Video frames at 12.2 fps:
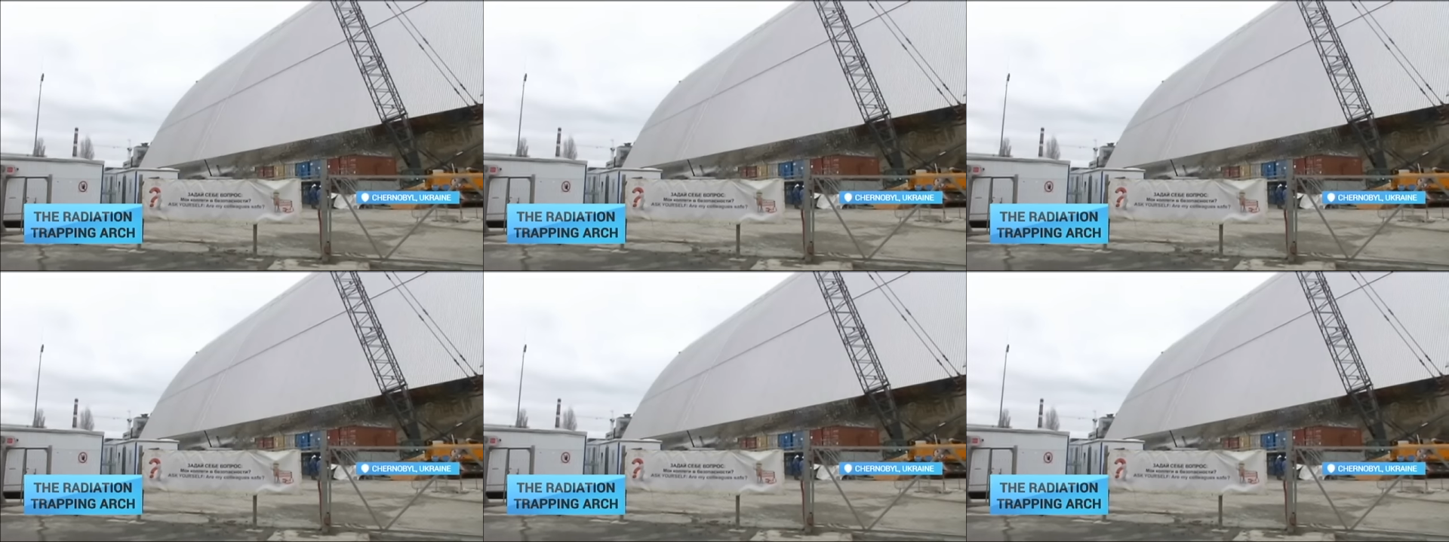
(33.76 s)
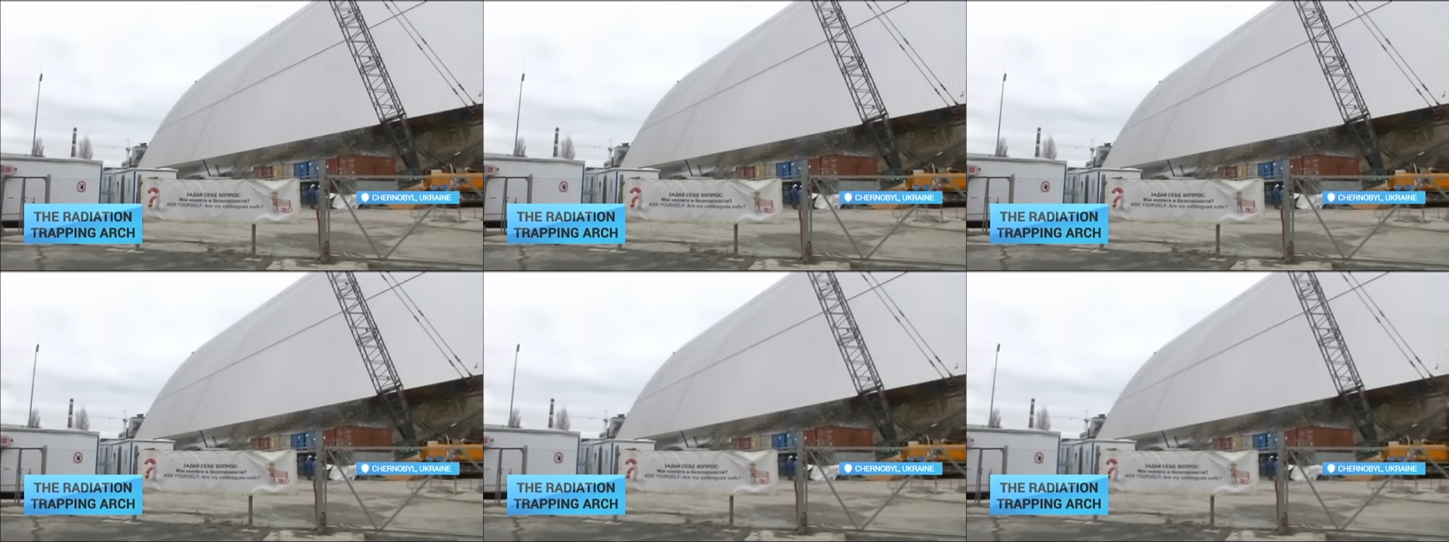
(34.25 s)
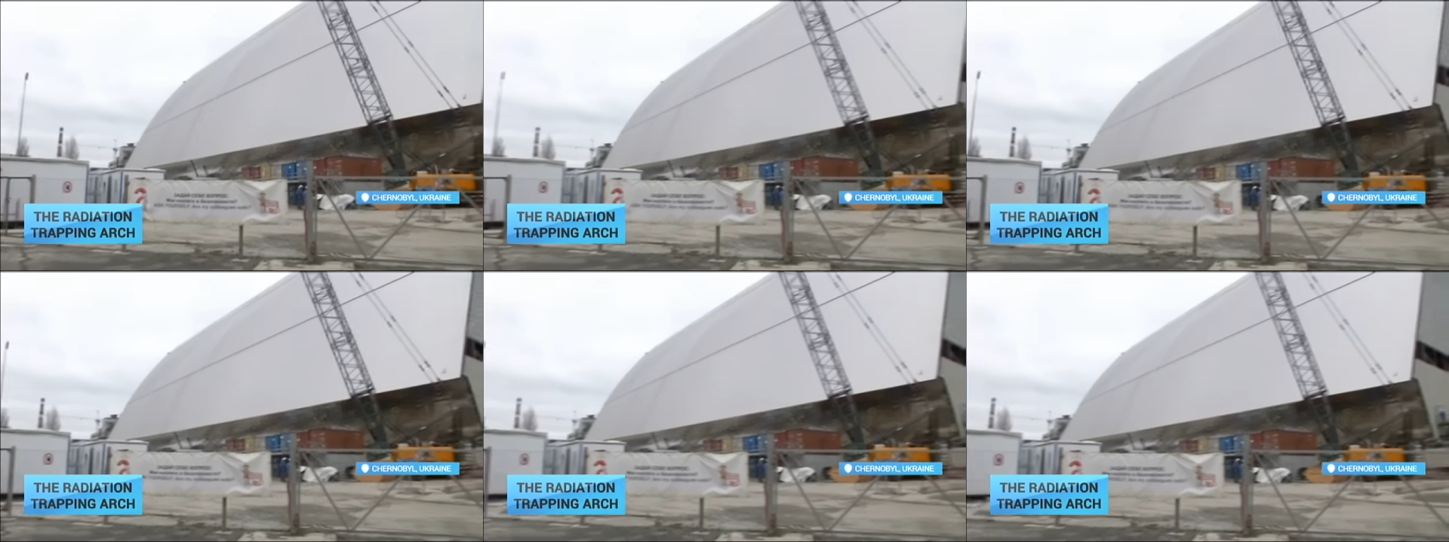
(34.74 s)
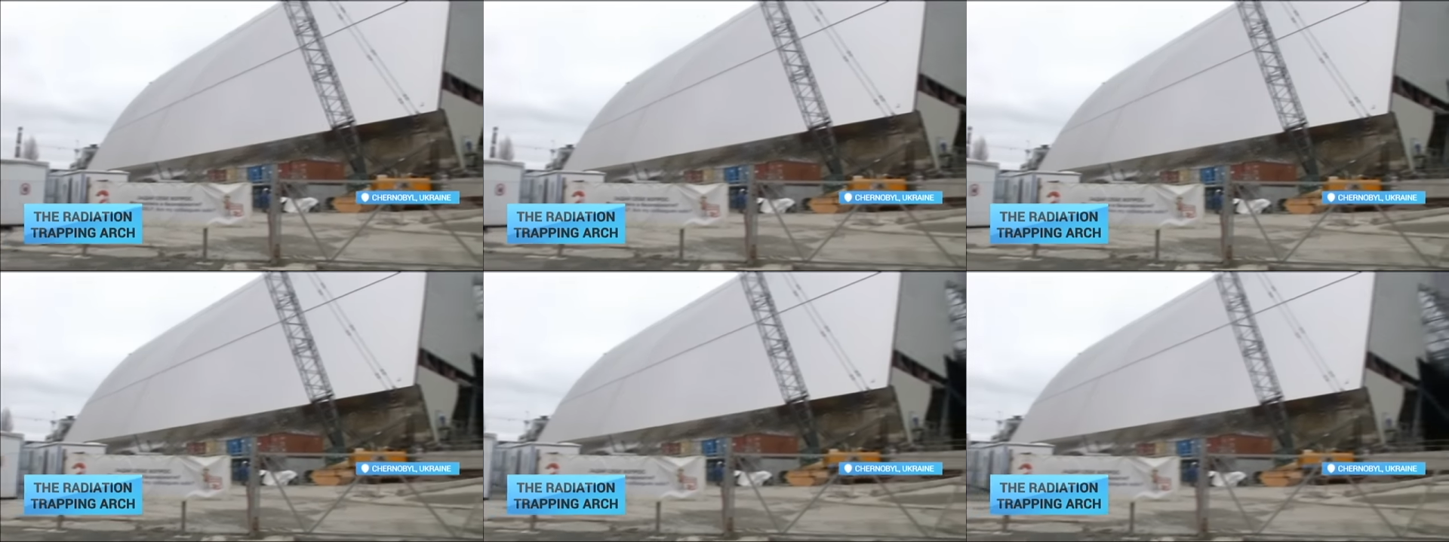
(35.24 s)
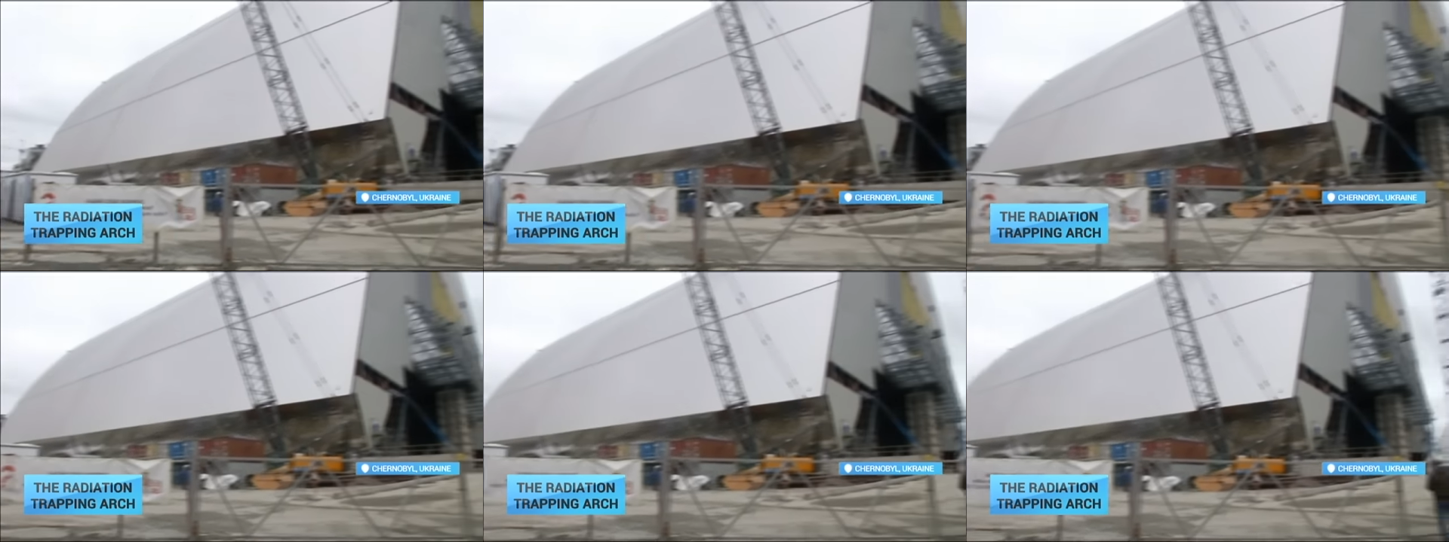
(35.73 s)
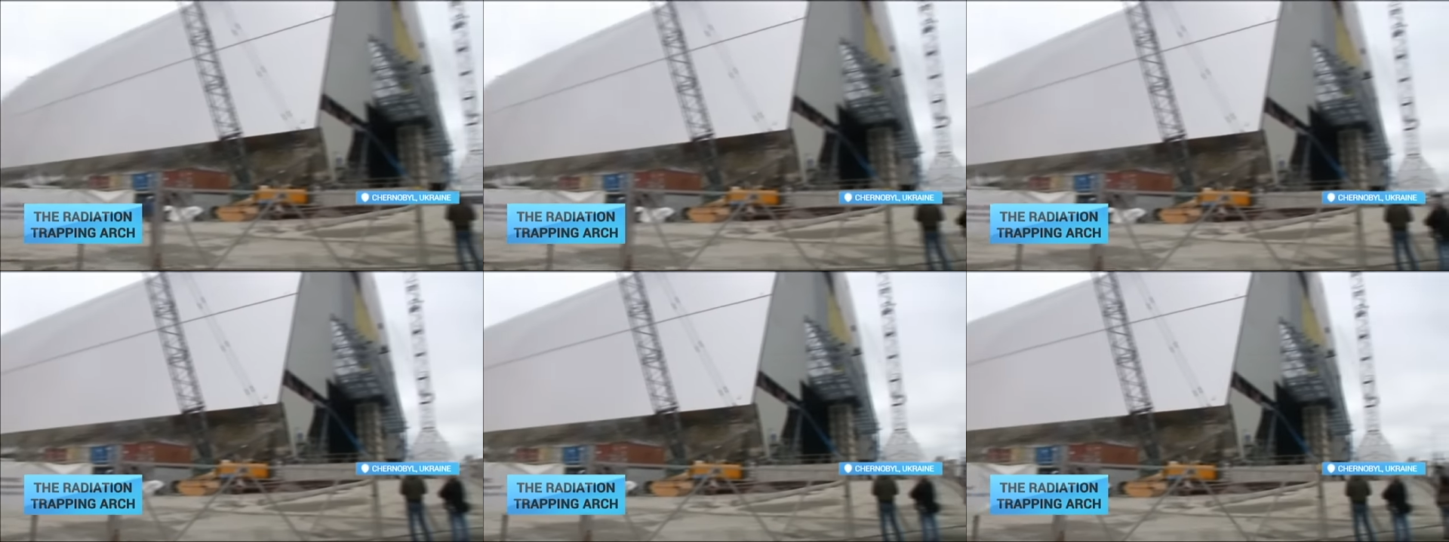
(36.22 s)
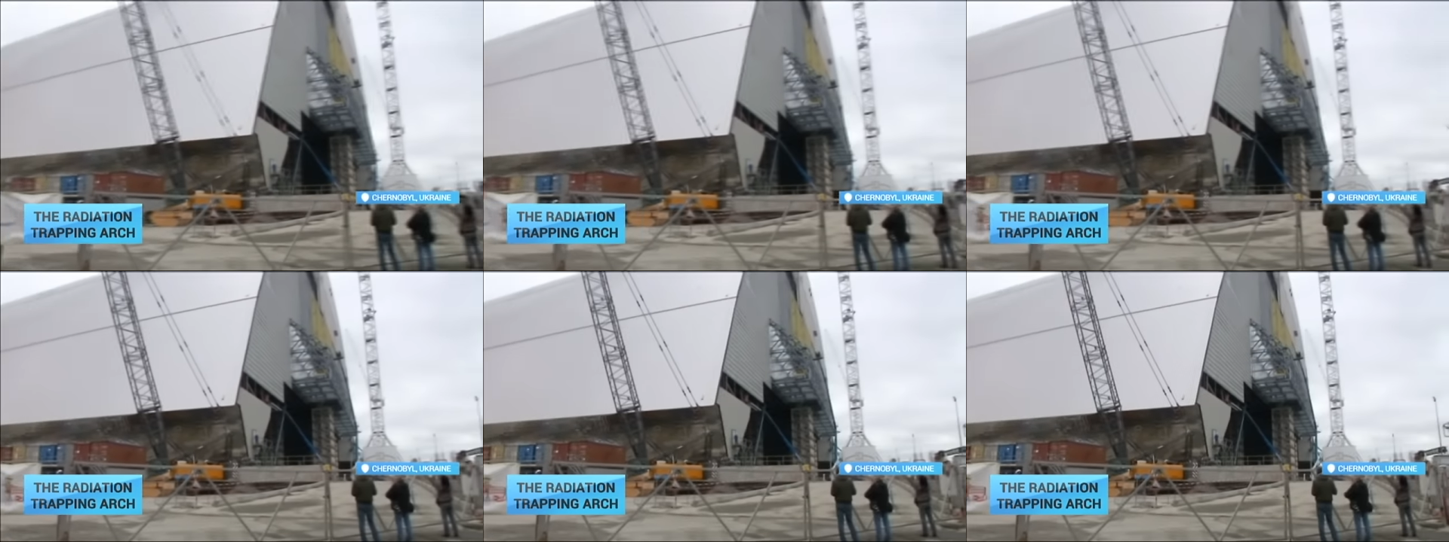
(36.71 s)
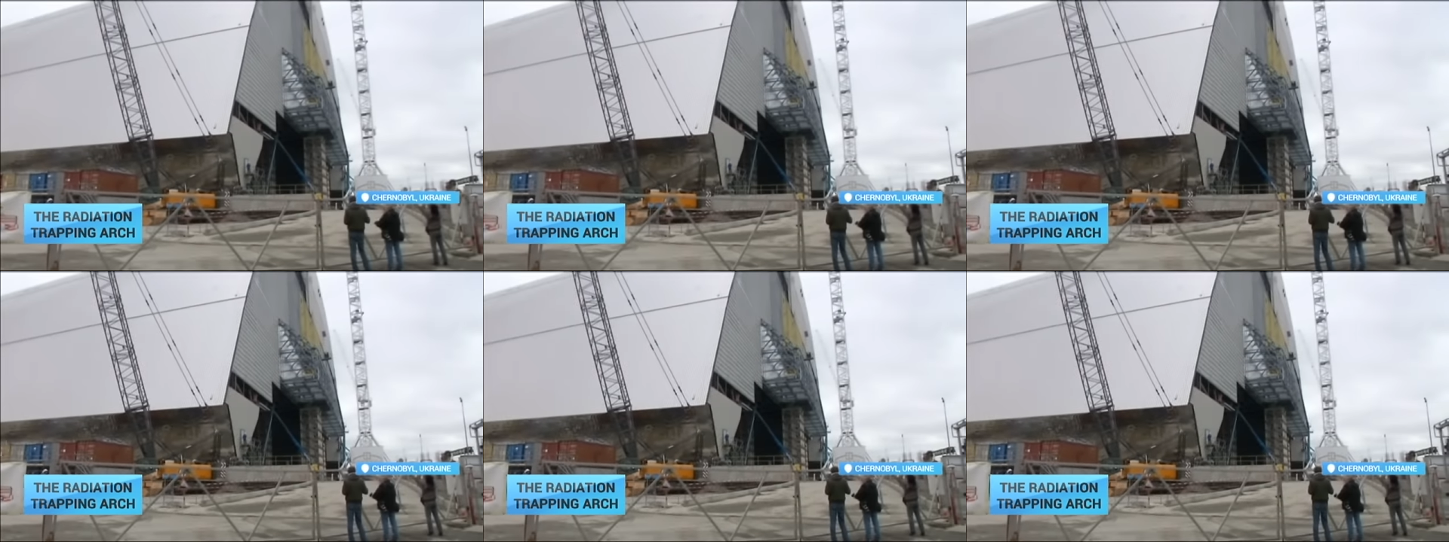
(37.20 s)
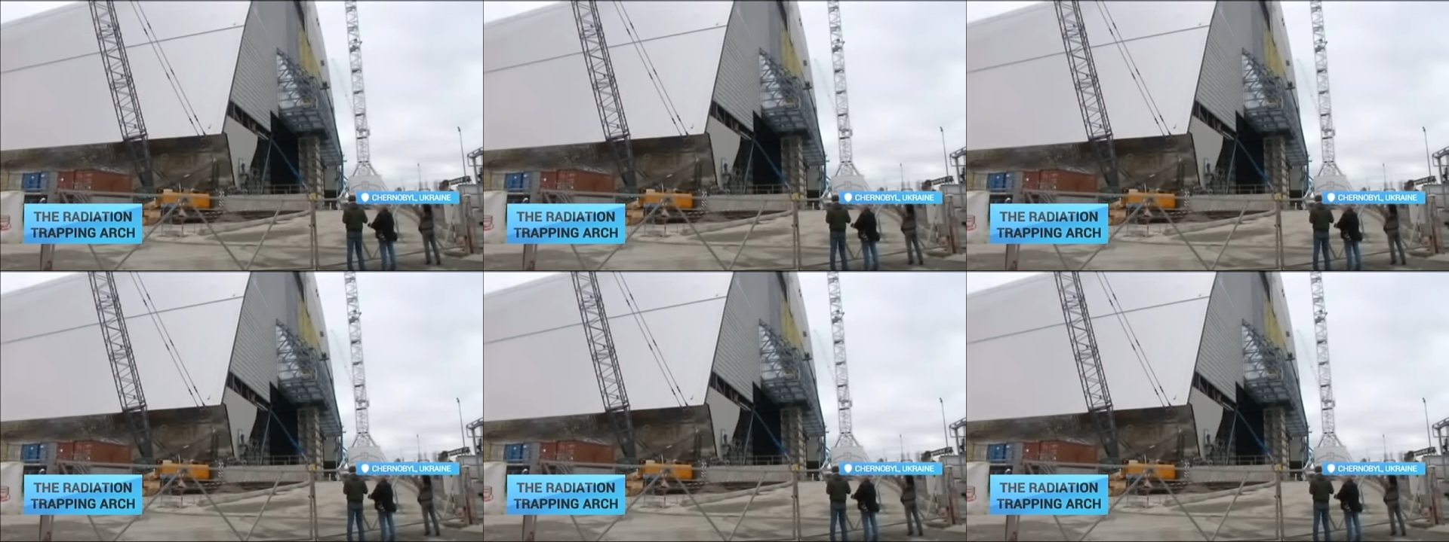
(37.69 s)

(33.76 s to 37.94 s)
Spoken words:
No face is visible, so there are no lips to read.